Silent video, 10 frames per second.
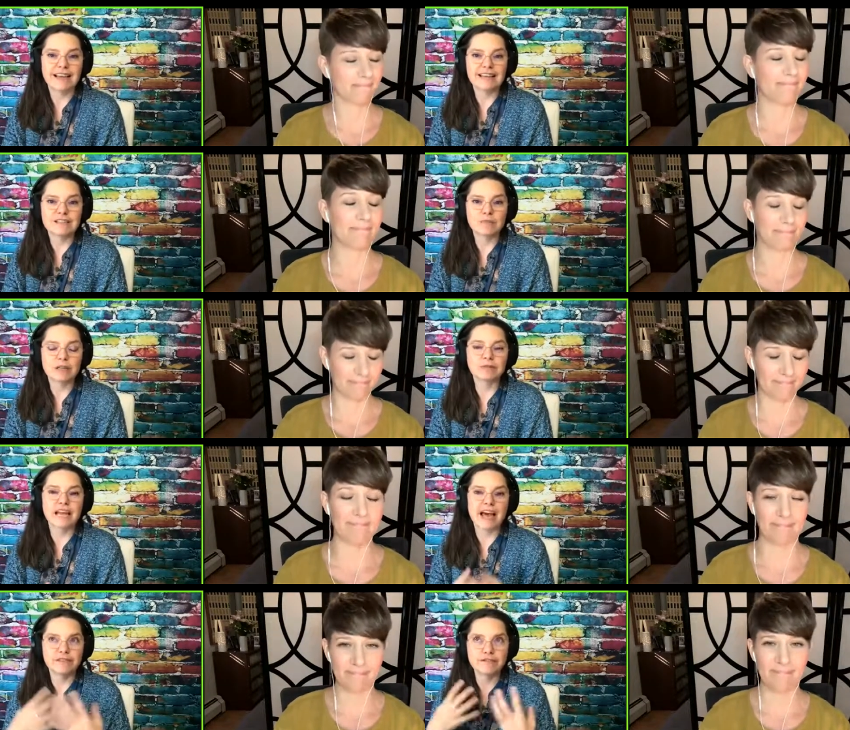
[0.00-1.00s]
Speaker 1: and to mm-hmm. be able to
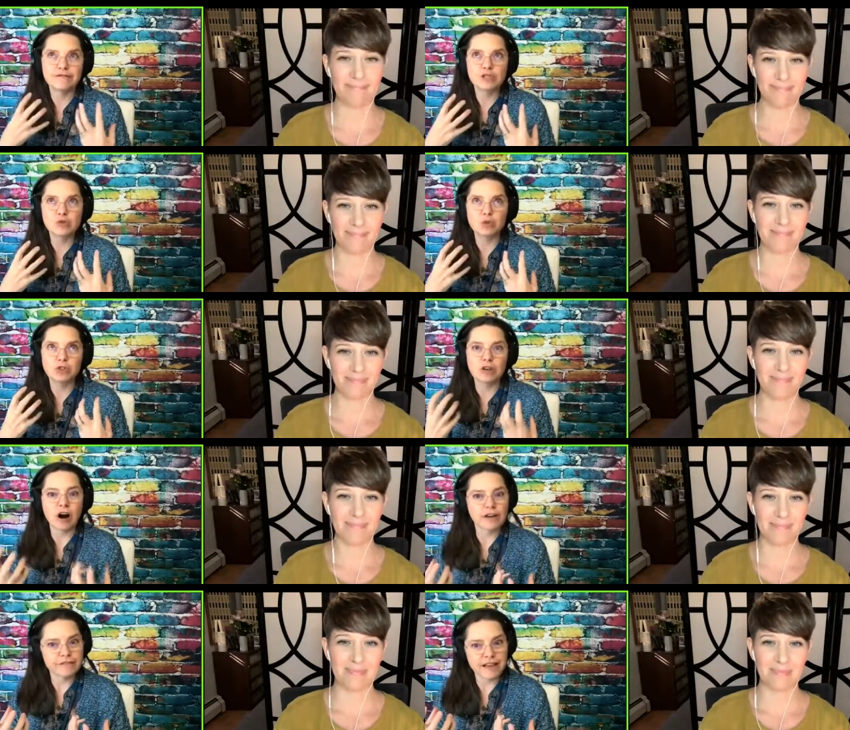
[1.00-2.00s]
have a visual
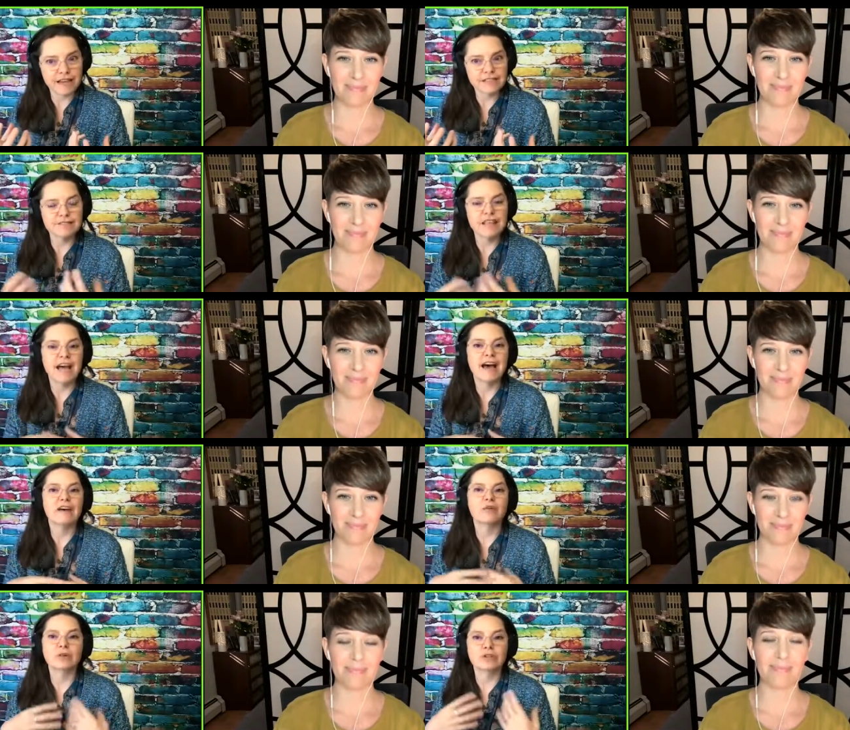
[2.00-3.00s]
artifact of
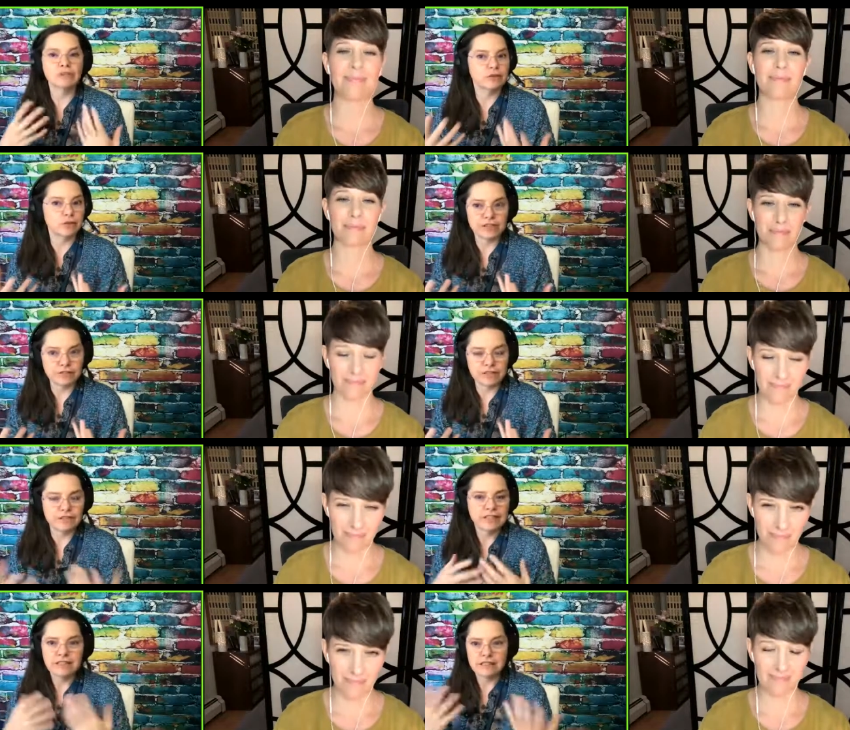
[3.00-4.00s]
that or or
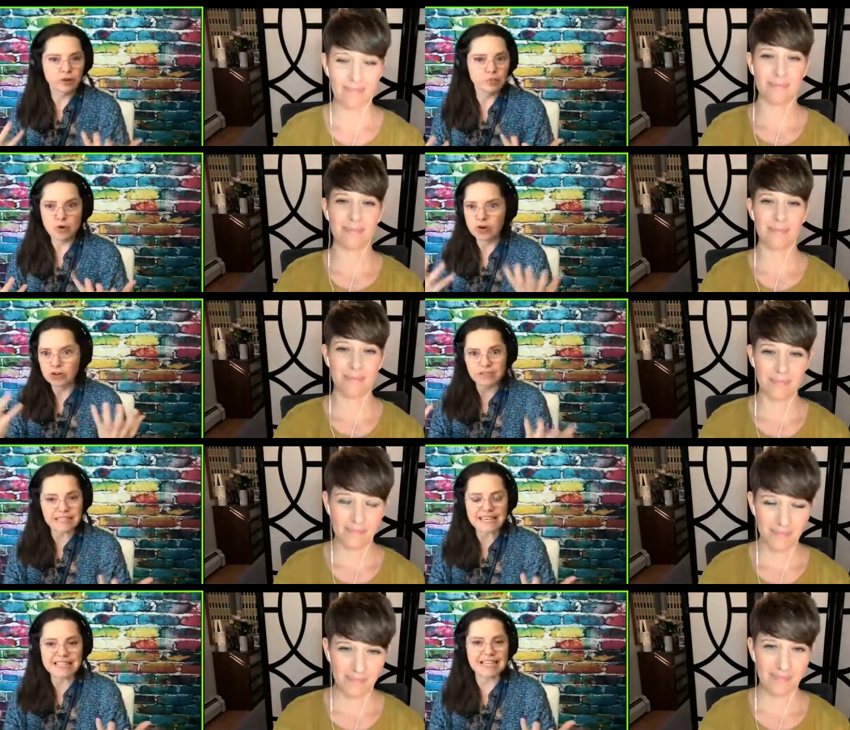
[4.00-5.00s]
even you know mural
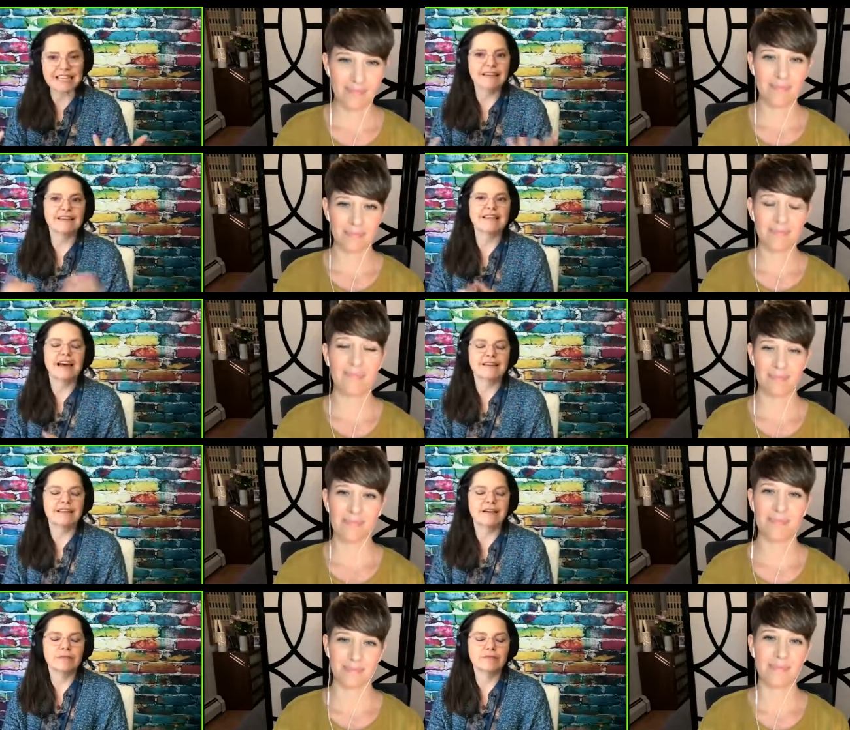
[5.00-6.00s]
anything like that
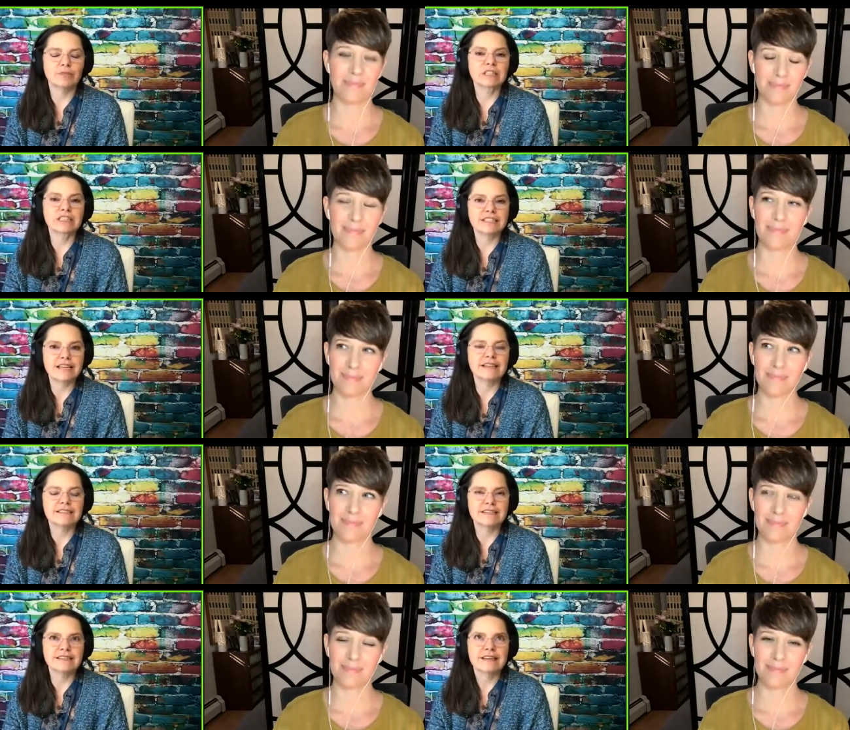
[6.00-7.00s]
um, really
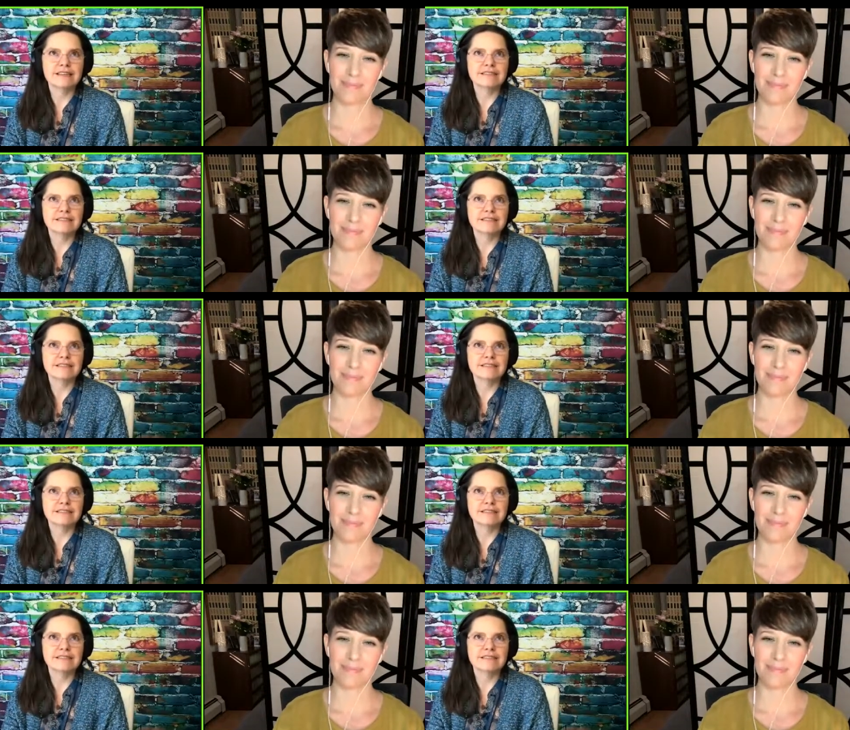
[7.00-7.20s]
does